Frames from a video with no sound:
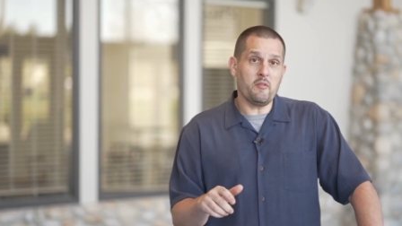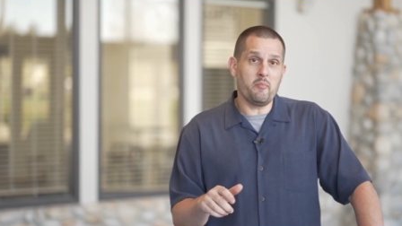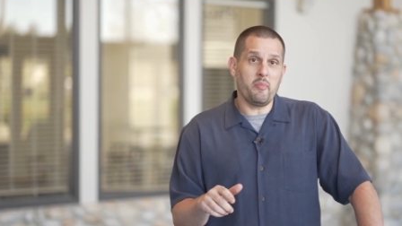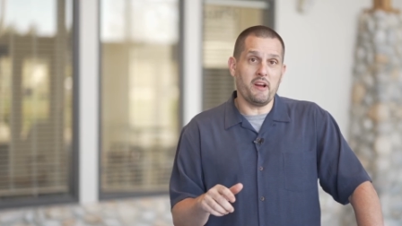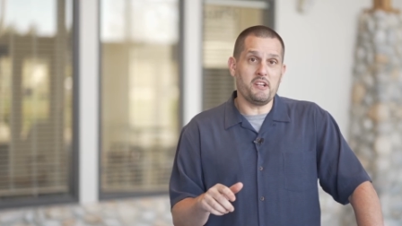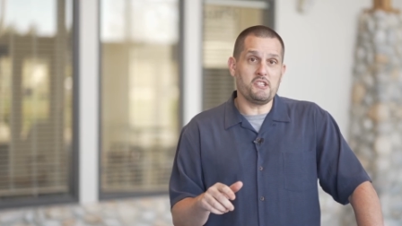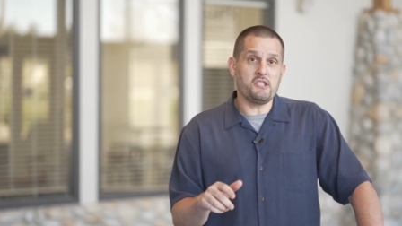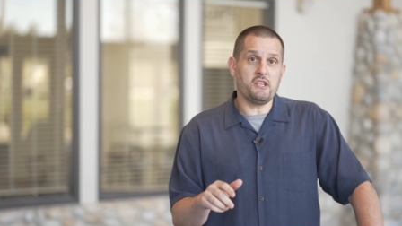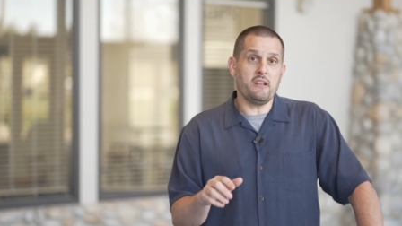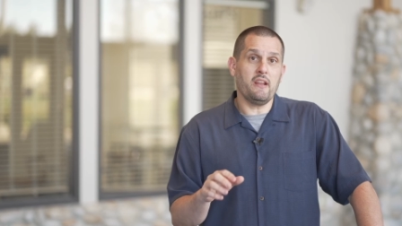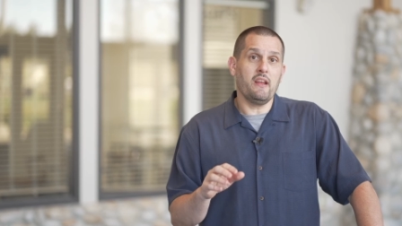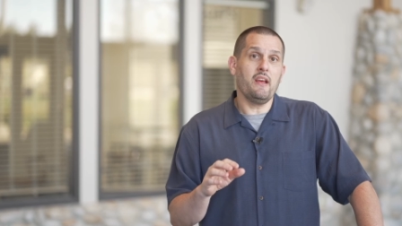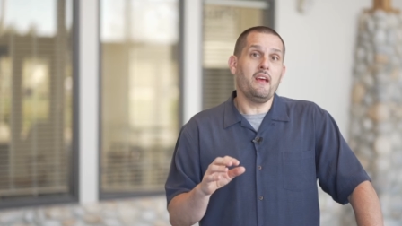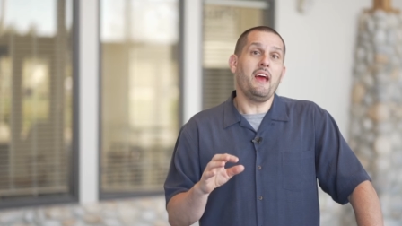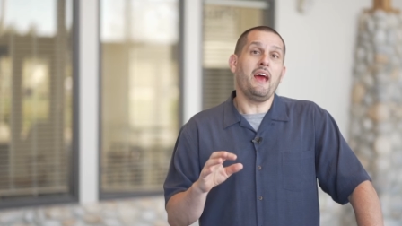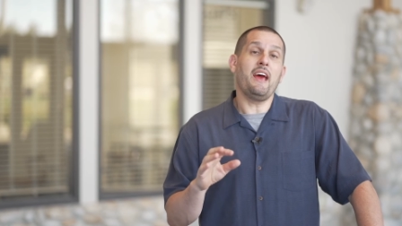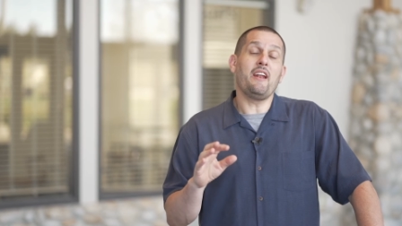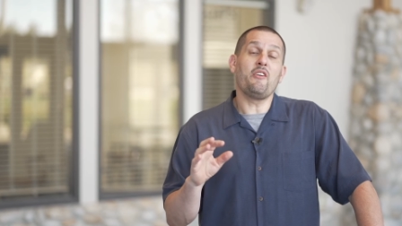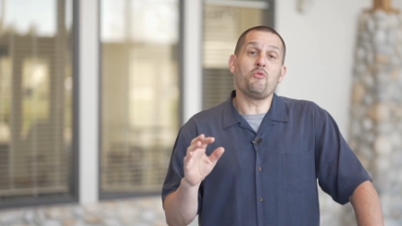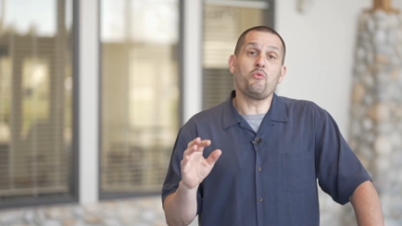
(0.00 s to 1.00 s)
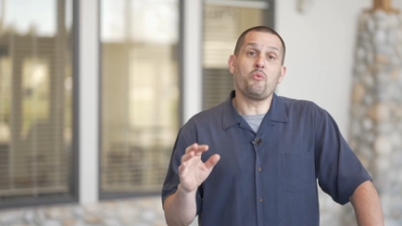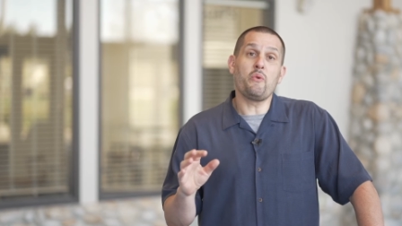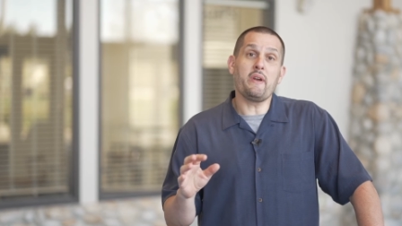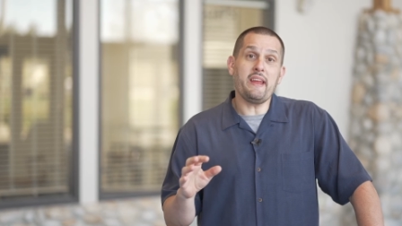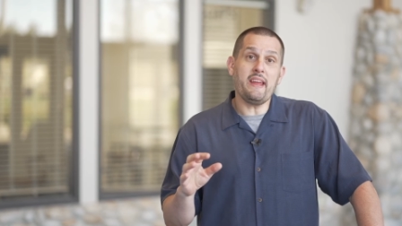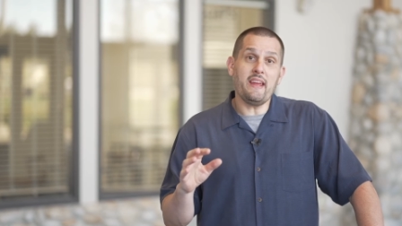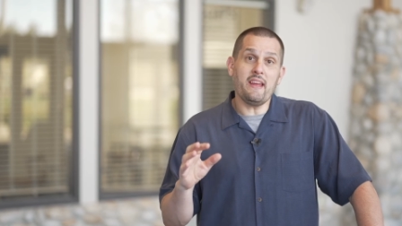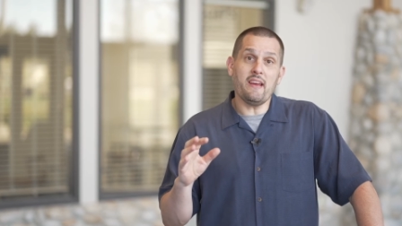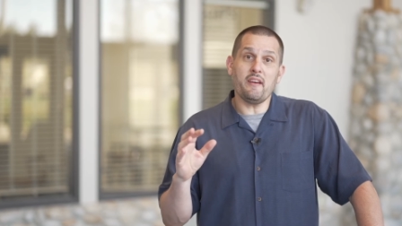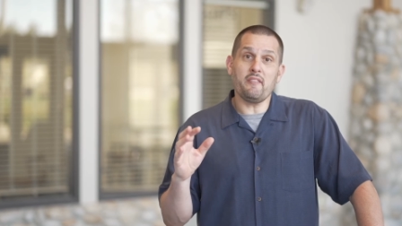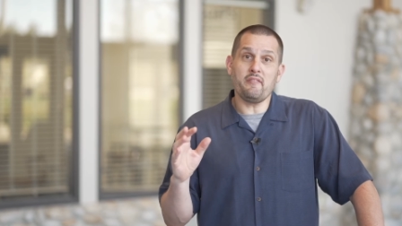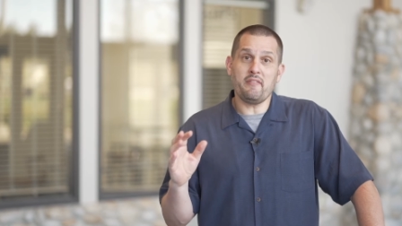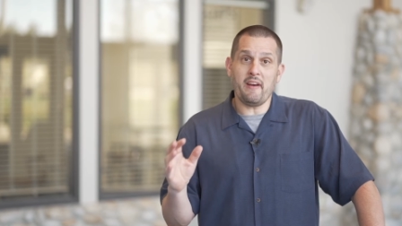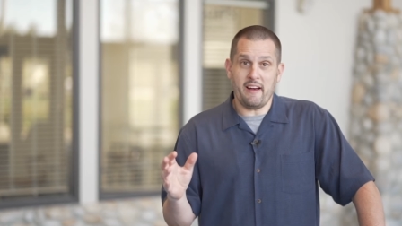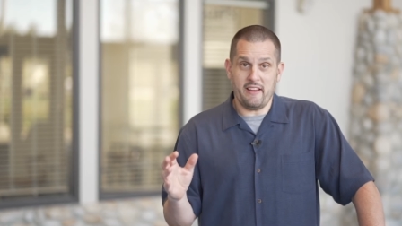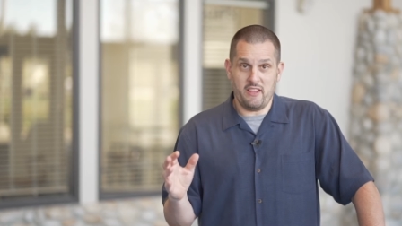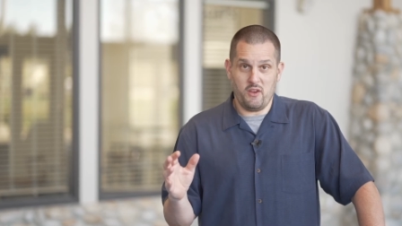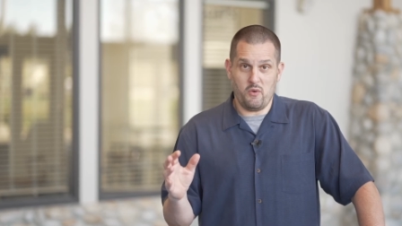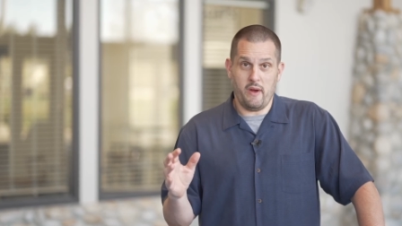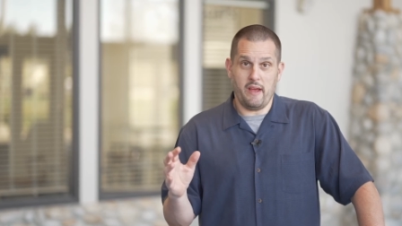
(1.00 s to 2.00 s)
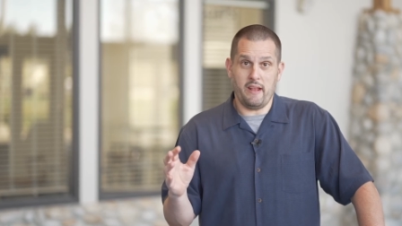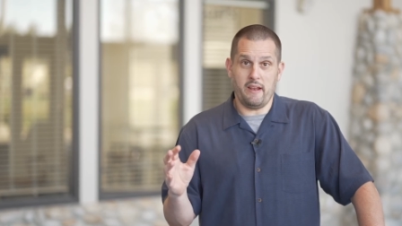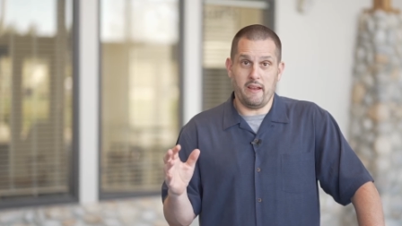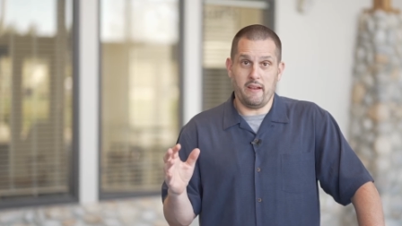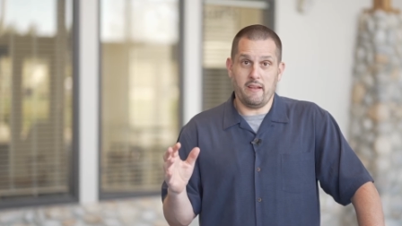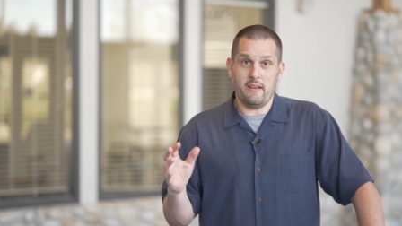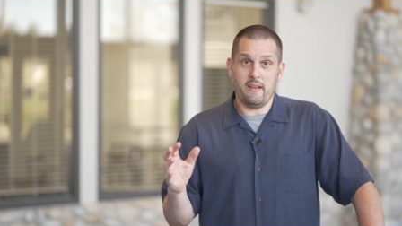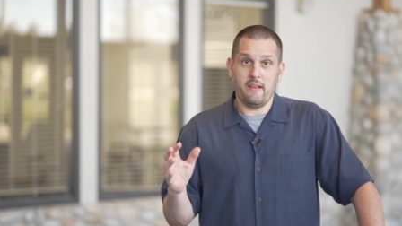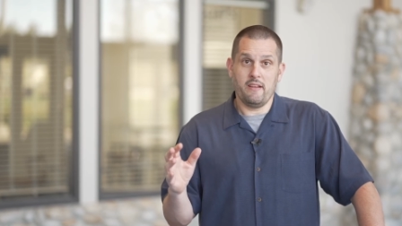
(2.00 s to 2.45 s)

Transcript: budget and reevaluate it,